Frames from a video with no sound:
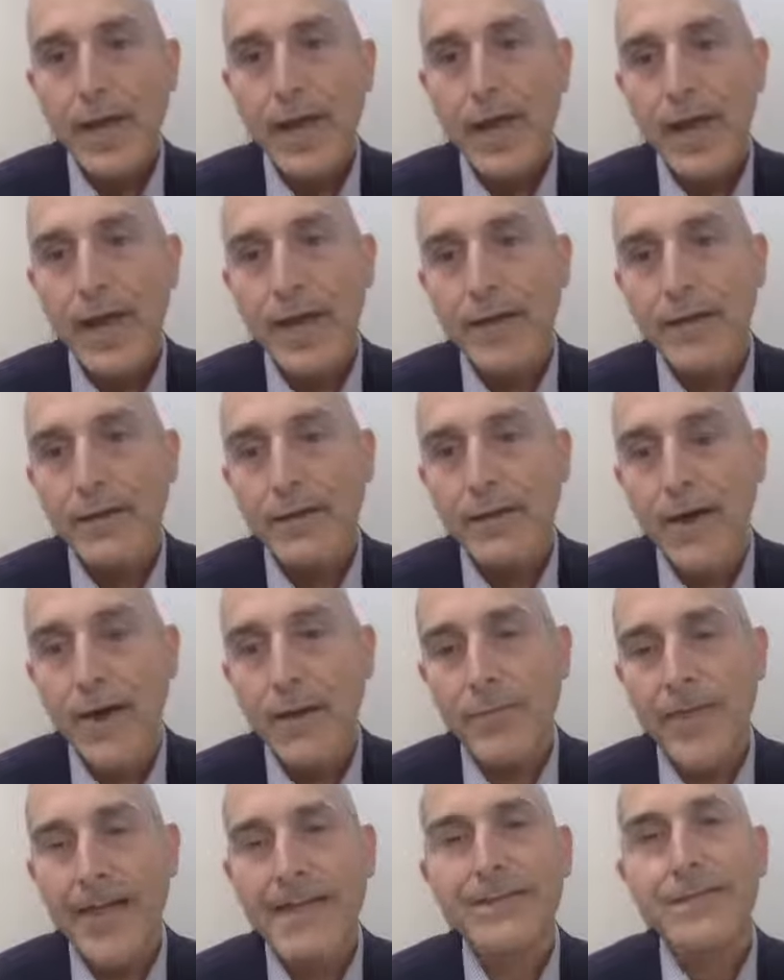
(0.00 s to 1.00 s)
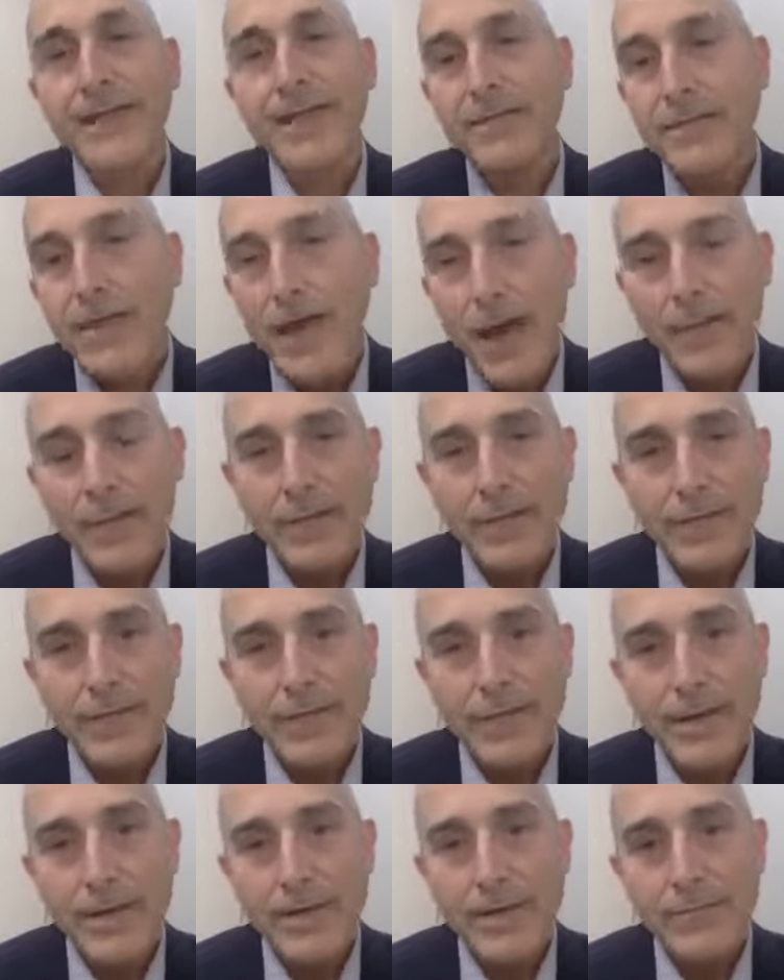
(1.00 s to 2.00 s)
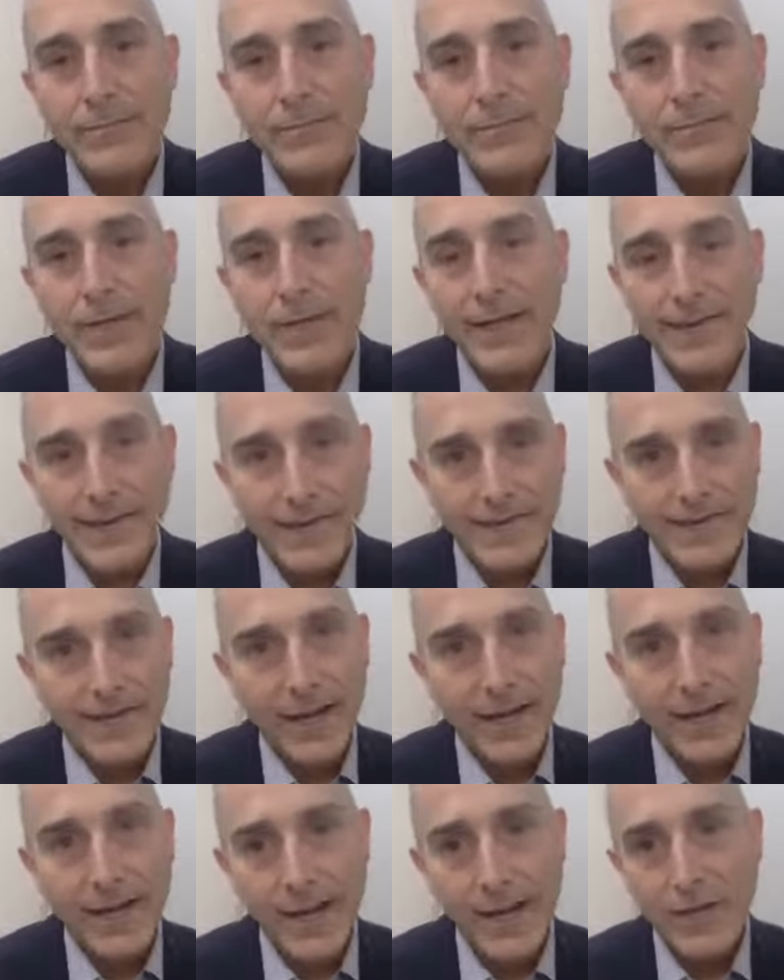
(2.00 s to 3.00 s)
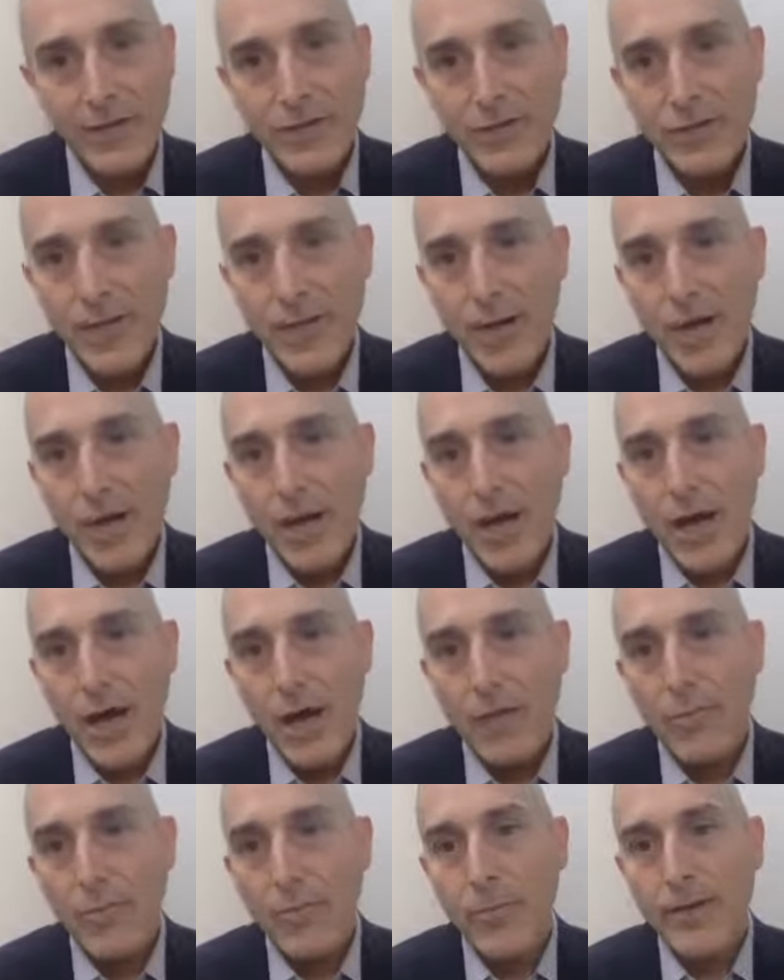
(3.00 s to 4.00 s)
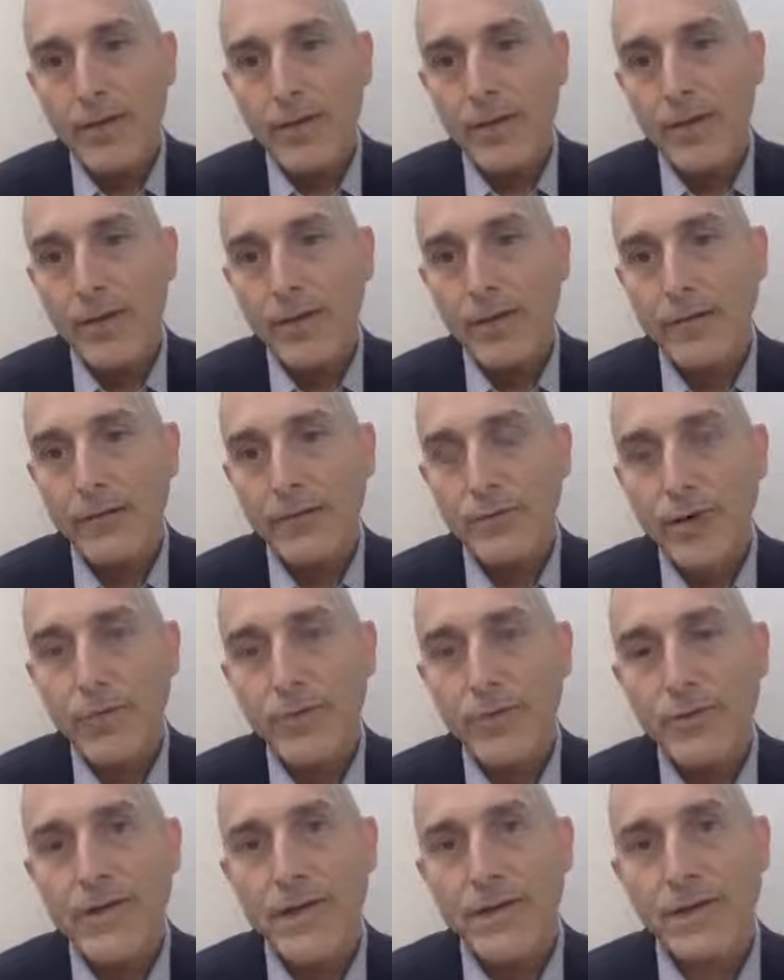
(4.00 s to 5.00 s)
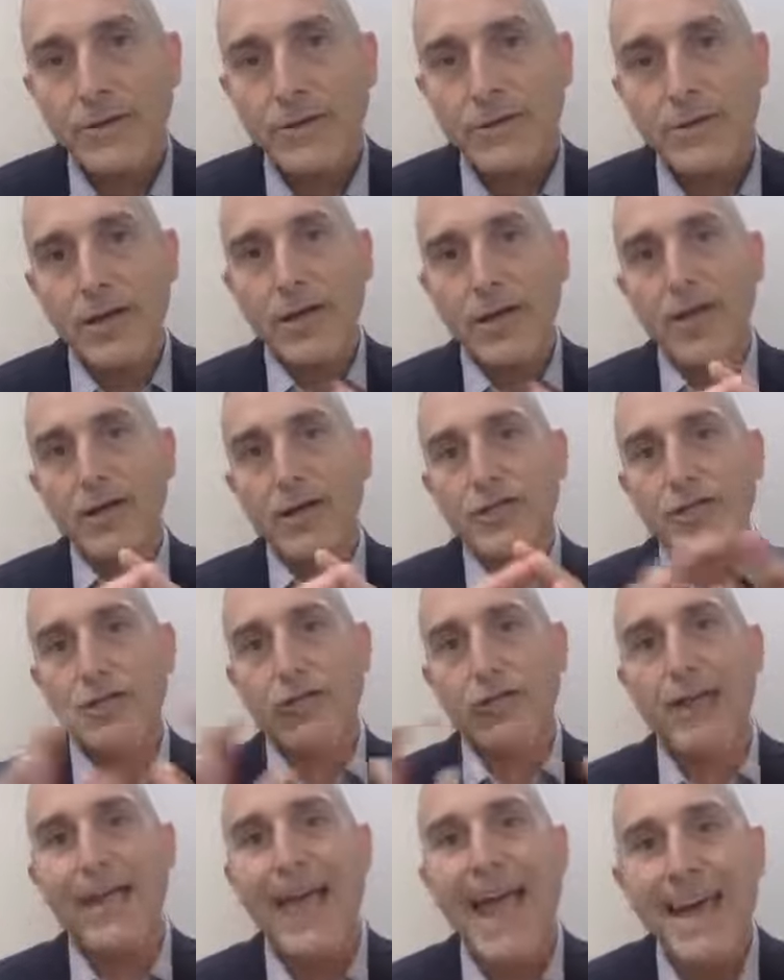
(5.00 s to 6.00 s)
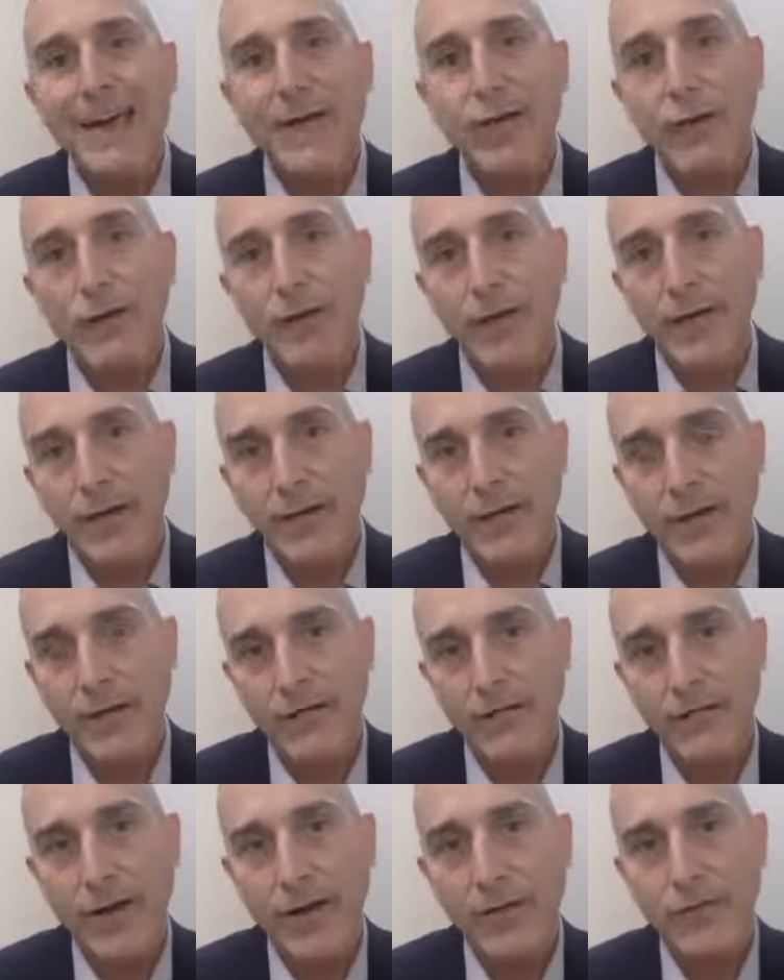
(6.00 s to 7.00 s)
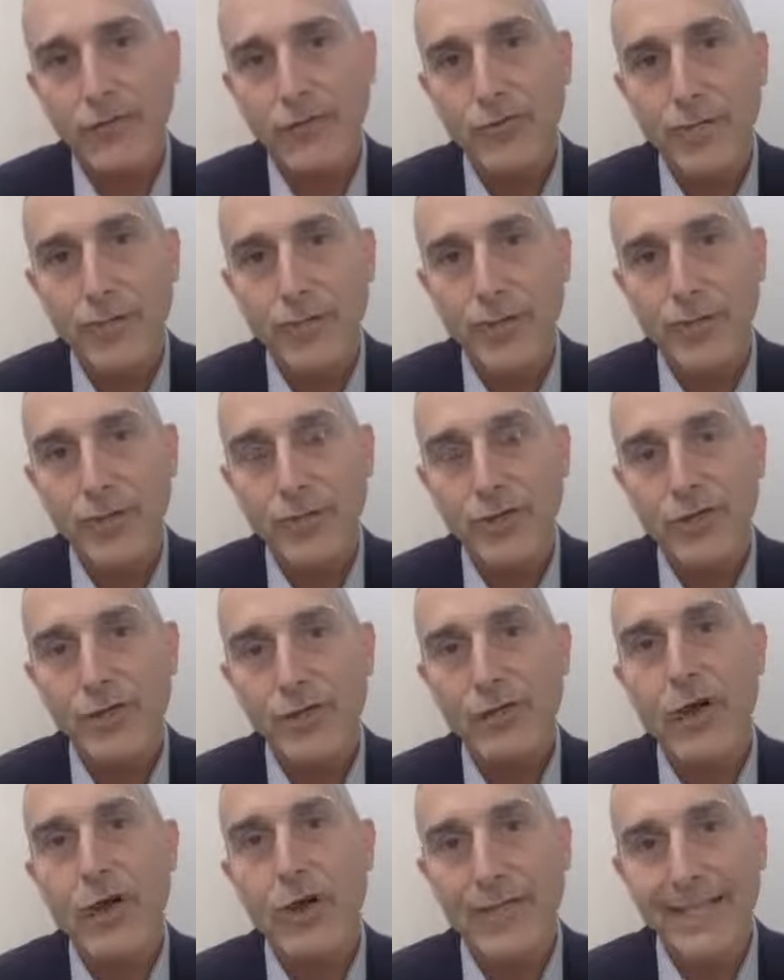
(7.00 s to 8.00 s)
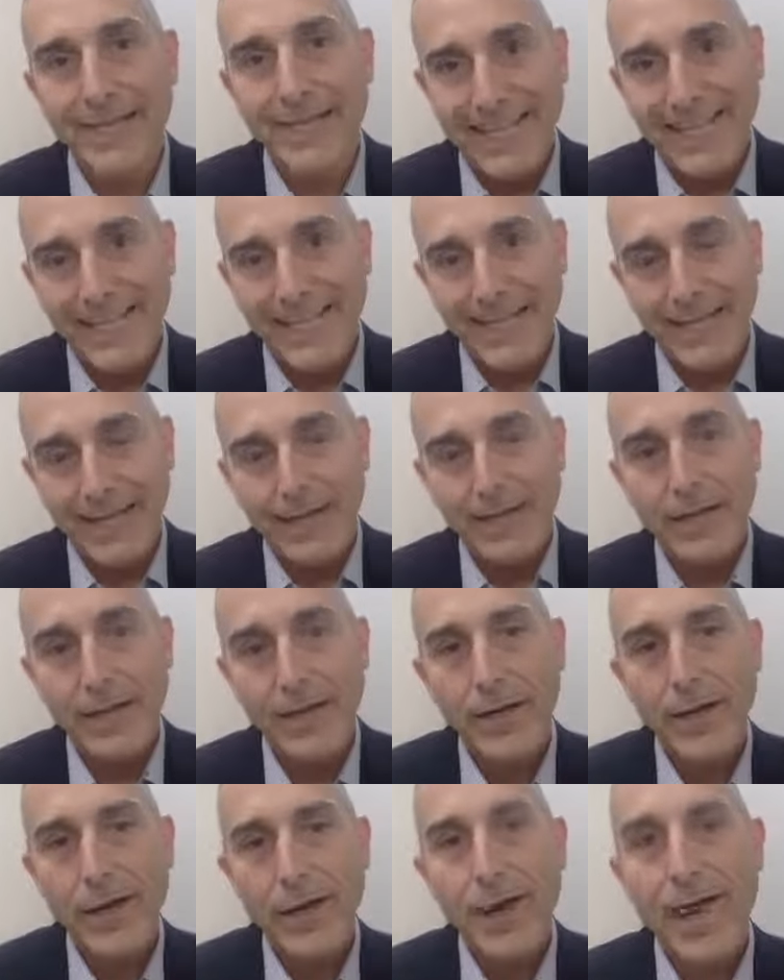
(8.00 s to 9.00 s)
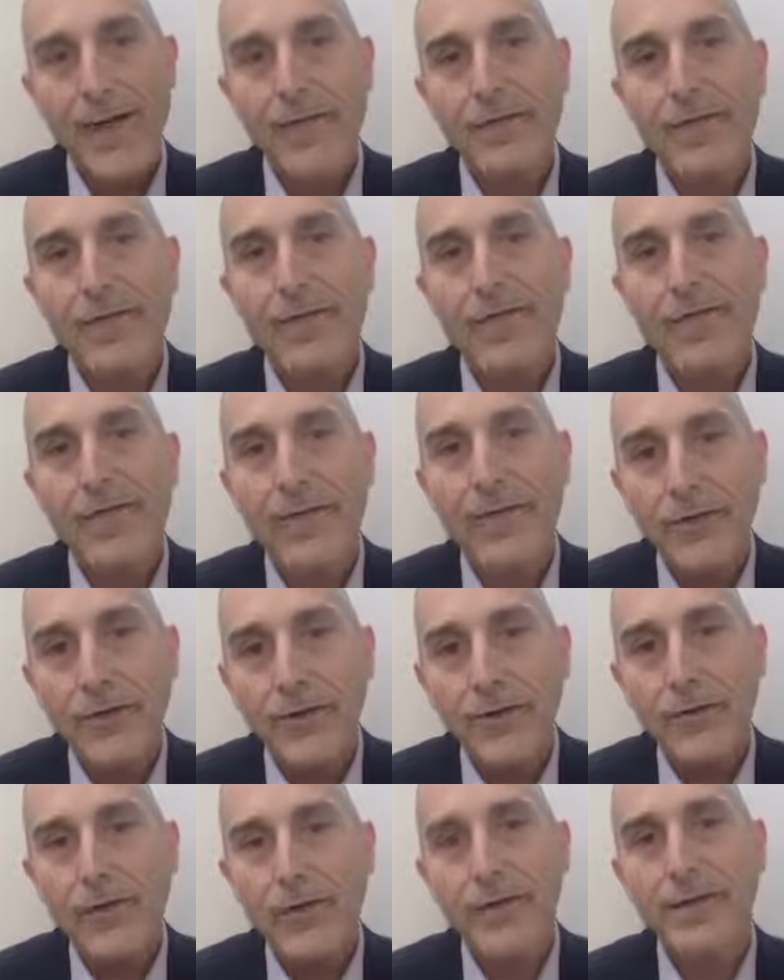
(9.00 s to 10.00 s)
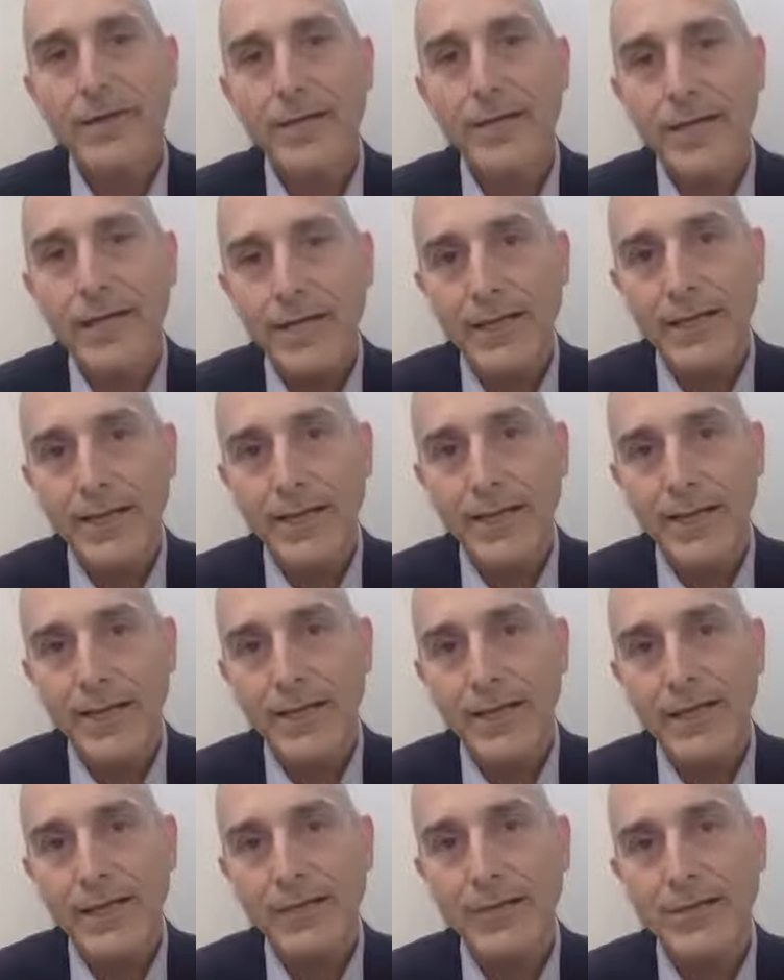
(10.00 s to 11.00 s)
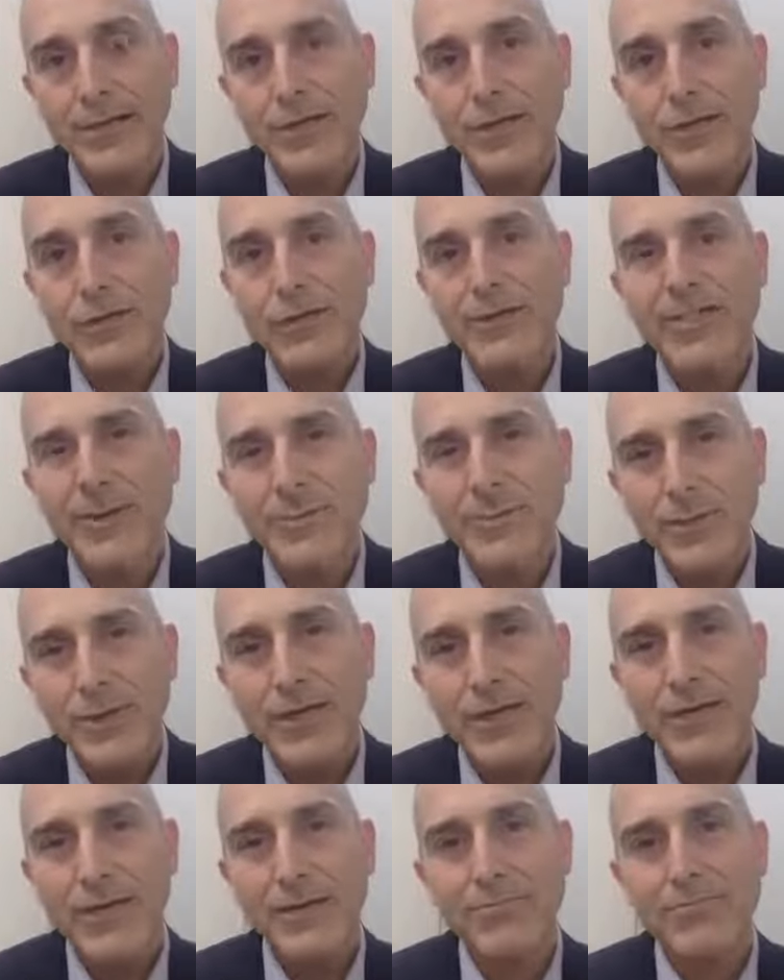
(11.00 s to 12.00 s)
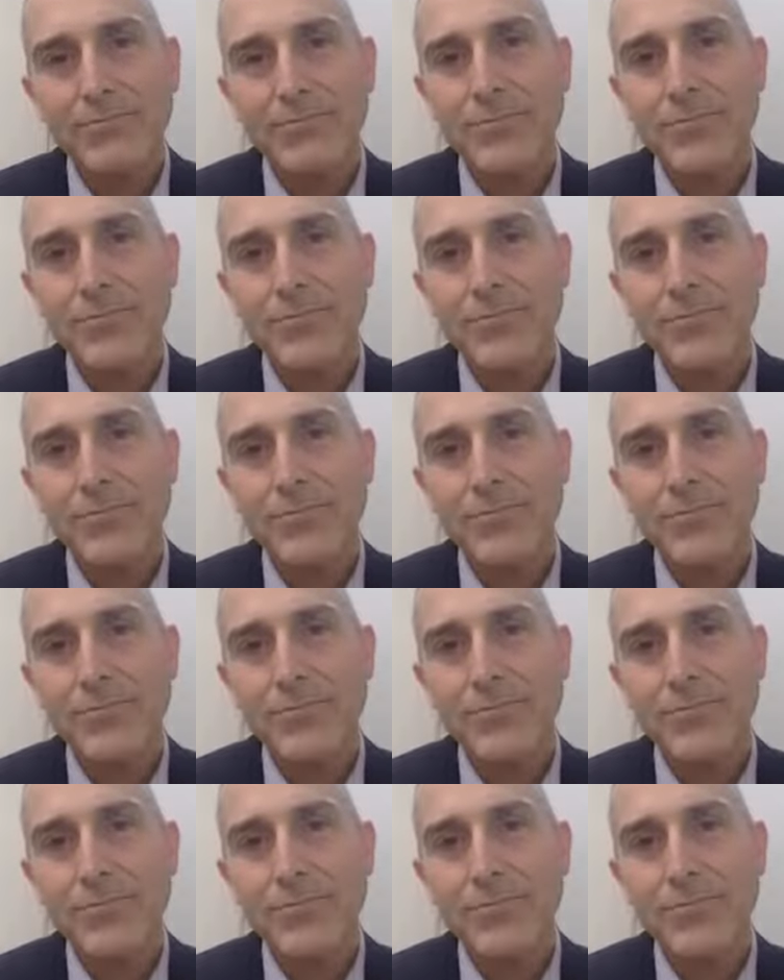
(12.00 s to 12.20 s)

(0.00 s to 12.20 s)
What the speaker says: And that's less commonly done in this day and age, but it represents a general category of treatment, which is called needling. And the theory with needling is that you simply